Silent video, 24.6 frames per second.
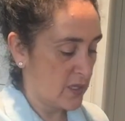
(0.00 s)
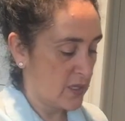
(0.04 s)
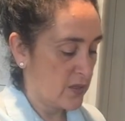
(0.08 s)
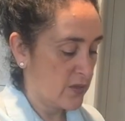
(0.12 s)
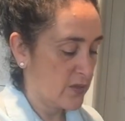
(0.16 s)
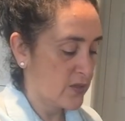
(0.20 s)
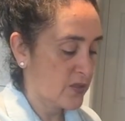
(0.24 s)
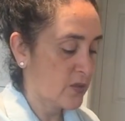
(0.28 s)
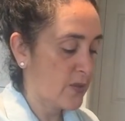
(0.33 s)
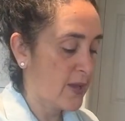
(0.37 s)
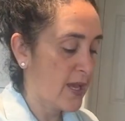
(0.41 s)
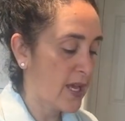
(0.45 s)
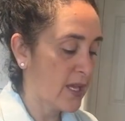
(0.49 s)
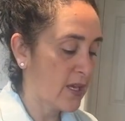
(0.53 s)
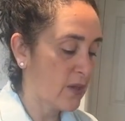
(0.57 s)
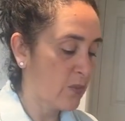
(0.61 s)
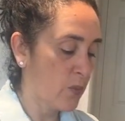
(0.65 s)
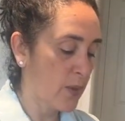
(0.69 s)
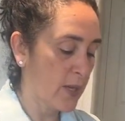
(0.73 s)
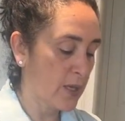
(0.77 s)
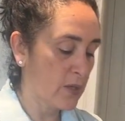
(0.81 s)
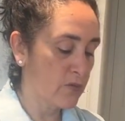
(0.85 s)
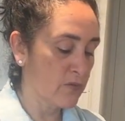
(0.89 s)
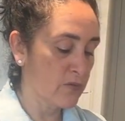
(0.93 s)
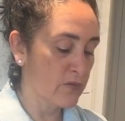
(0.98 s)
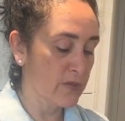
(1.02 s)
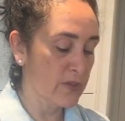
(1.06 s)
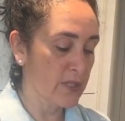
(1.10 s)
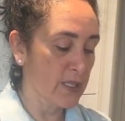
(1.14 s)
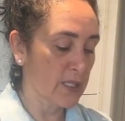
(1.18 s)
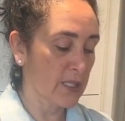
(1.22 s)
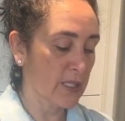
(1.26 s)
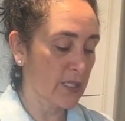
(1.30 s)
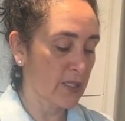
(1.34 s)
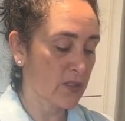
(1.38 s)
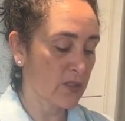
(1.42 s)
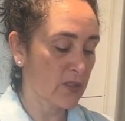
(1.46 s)
So I had one
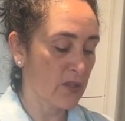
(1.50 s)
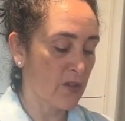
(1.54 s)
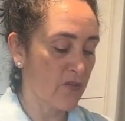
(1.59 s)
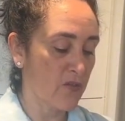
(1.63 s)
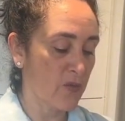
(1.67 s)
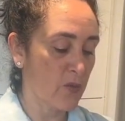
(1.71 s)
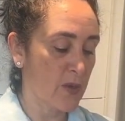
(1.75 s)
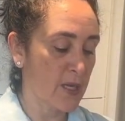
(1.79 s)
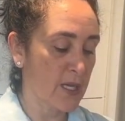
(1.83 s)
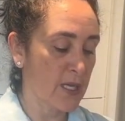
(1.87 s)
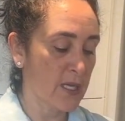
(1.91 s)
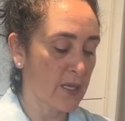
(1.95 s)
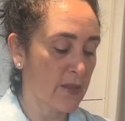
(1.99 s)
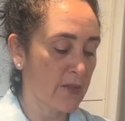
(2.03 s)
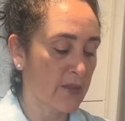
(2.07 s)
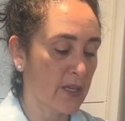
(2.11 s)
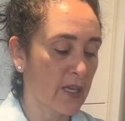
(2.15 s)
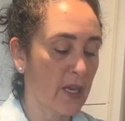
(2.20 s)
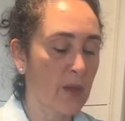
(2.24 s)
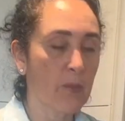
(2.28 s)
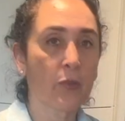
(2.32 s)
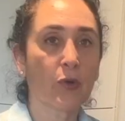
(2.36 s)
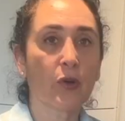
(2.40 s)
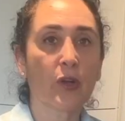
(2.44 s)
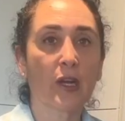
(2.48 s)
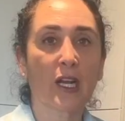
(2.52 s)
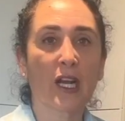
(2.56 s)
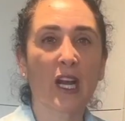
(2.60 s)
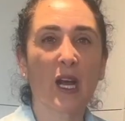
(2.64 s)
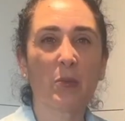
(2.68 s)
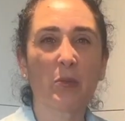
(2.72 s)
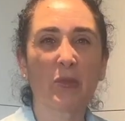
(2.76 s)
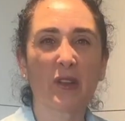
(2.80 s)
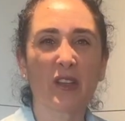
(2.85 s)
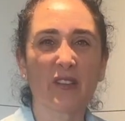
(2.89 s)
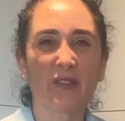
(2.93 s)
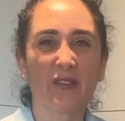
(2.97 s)
really soft one, and then I bought a
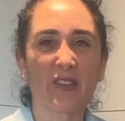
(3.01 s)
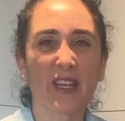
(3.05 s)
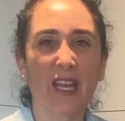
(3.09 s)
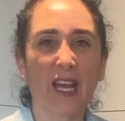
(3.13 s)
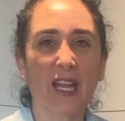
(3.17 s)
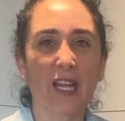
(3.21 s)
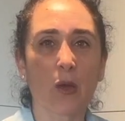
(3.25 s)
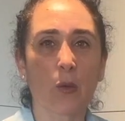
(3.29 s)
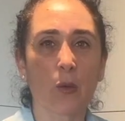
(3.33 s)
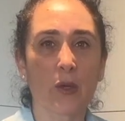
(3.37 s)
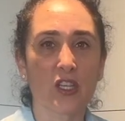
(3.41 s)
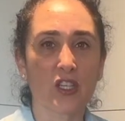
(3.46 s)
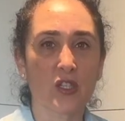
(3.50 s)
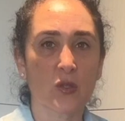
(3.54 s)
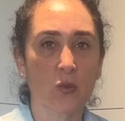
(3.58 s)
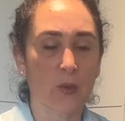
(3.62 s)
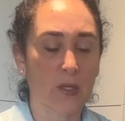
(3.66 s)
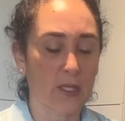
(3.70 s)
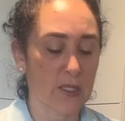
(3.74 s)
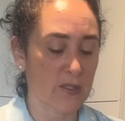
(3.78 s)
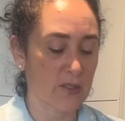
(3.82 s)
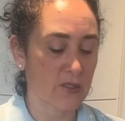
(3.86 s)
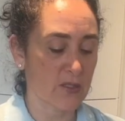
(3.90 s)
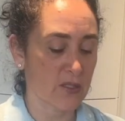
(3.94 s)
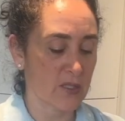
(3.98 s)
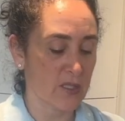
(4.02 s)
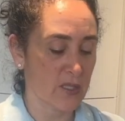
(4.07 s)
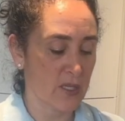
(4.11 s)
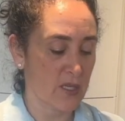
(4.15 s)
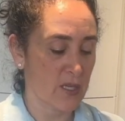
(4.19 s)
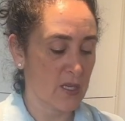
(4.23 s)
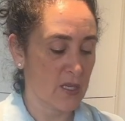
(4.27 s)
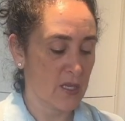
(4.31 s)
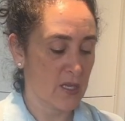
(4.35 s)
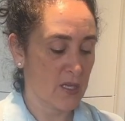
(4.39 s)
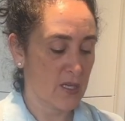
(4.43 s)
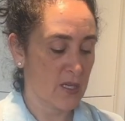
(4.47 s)
couple of yellowish ones
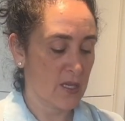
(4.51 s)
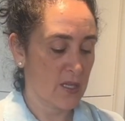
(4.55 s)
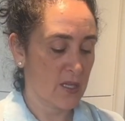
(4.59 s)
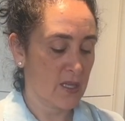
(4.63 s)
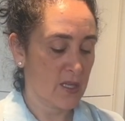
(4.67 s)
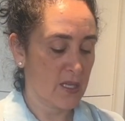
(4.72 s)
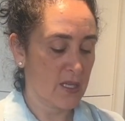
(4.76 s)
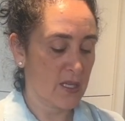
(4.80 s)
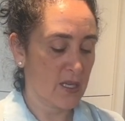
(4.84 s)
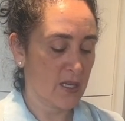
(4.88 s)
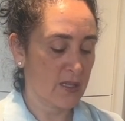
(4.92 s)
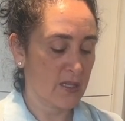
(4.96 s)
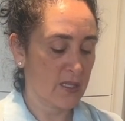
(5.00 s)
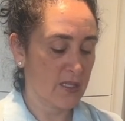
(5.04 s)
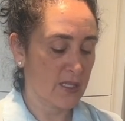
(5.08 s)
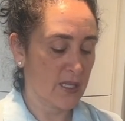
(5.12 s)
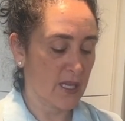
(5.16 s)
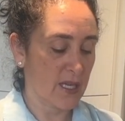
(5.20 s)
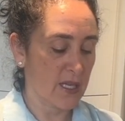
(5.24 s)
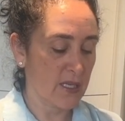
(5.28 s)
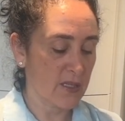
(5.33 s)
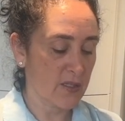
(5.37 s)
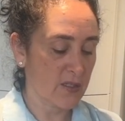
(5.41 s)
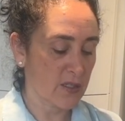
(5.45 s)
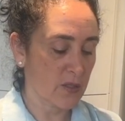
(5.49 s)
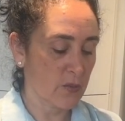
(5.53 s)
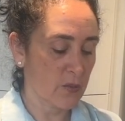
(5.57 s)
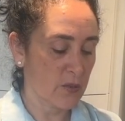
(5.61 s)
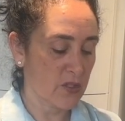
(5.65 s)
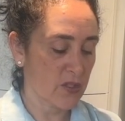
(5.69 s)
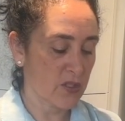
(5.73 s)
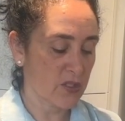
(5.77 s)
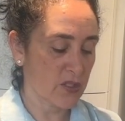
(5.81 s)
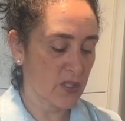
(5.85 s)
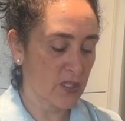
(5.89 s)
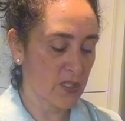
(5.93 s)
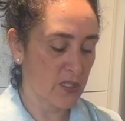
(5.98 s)
the other day. So we're
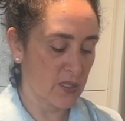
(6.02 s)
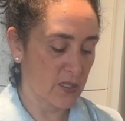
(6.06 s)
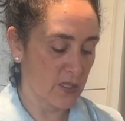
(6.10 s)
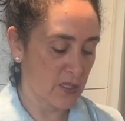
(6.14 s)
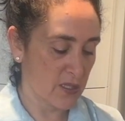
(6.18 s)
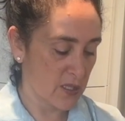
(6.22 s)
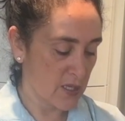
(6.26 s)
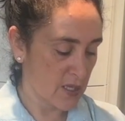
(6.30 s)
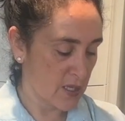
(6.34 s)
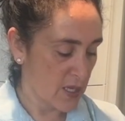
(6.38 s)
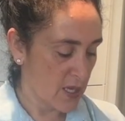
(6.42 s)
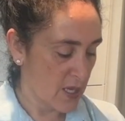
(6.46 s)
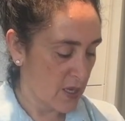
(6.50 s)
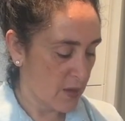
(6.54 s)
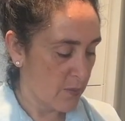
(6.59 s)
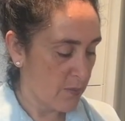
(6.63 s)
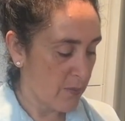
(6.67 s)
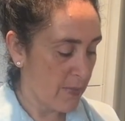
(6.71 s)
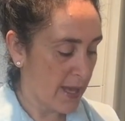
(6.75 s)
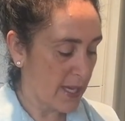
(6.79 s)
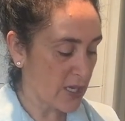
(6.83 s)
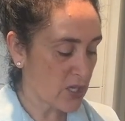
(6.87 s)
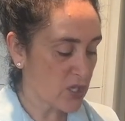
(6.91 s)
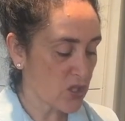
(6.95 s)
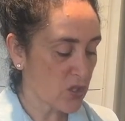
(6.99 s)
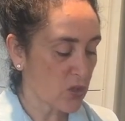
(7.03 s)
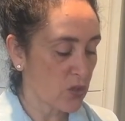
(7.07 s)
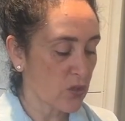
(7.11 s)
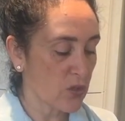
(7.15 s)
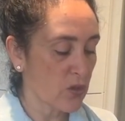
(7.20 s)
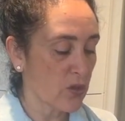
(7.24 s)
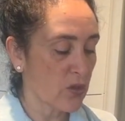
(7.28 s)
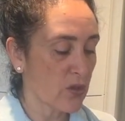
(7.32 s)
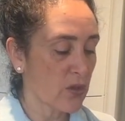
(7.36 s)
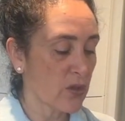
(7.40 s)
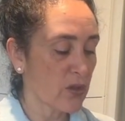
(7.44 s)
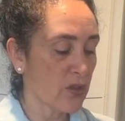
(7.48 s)
just gonna mash
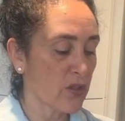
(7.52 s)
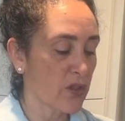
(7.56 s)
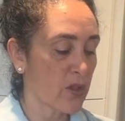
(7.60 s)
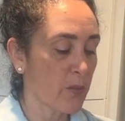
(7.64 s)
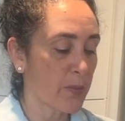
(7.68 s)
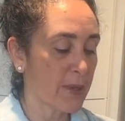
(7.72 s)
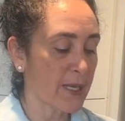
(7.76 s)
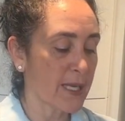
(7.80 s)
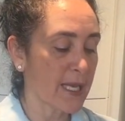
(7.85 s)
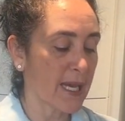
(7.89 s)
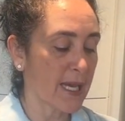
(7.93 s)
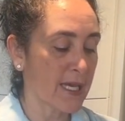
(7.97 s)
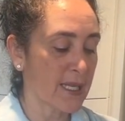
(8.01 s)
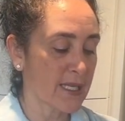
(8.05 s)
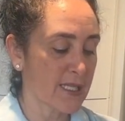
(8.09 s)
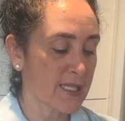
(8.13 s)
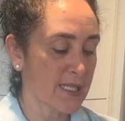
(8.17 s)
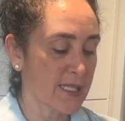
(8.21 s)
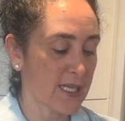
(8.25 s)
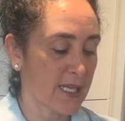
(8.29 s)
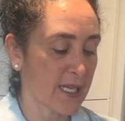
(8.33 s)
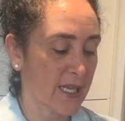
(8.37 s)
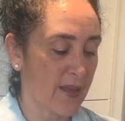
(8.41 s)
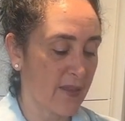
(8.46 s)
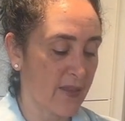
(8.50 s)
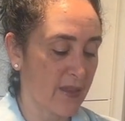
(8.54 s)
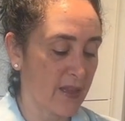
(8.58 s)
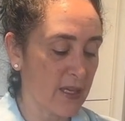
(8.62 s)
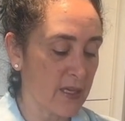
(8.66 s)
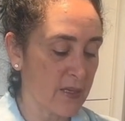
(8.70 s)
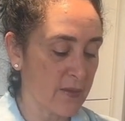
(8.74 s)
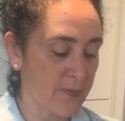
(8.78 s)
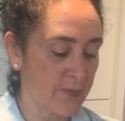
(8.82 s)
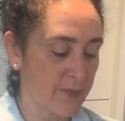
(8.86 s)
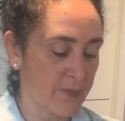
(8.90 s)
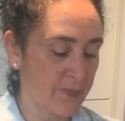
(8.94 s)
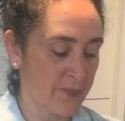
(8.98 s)
all the bananas together.
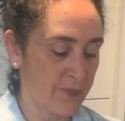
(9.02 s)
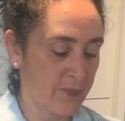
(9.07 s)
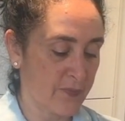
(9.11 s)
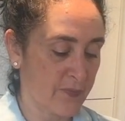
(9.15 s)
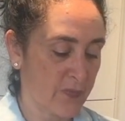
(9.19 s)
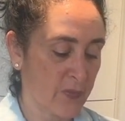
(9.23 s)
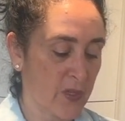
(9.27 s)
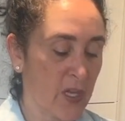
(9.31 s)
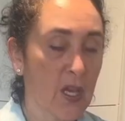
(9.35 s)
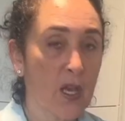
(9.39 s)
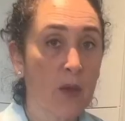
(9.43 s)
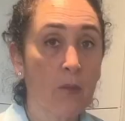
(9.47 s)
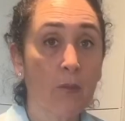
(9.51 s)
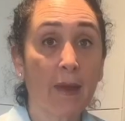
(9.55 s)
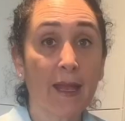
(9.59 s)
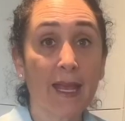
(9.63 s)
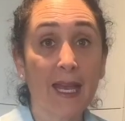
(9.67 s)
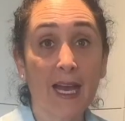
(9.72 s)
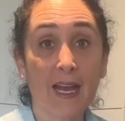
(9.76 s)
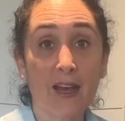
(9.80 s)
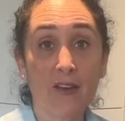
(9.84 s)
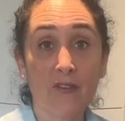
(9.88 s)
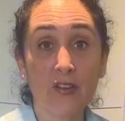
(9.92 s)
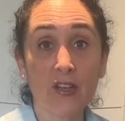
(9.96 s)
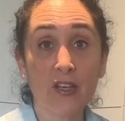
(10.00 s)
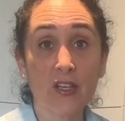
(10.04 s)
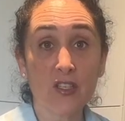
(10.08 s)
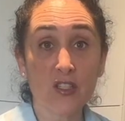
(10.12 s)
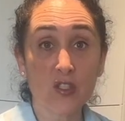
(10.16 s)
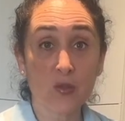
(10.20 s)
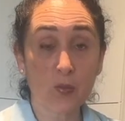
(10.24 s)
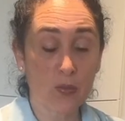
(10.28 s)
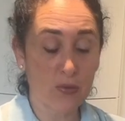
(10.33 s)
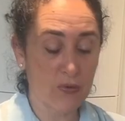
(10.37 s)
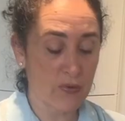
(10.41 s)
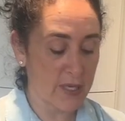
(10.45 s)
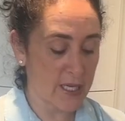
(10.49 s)
My oven is
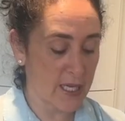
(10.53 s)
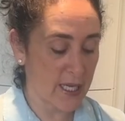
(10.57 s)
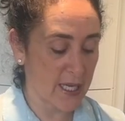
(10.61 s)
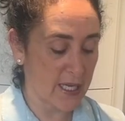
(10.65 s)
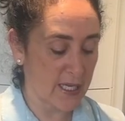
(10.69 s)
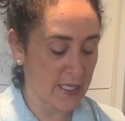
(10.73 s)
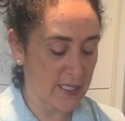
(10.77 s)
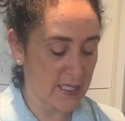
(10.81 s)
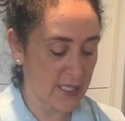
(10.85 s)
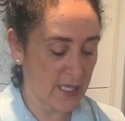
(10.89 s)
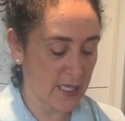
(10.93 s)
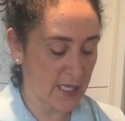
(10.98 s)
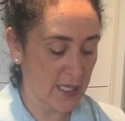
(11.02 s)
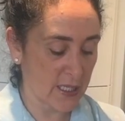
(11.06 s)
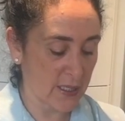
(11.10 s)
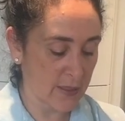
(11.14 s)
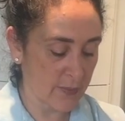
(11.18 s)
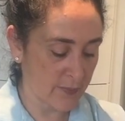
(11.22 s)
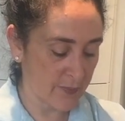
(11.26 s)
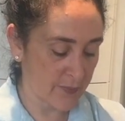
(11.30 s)
preheating.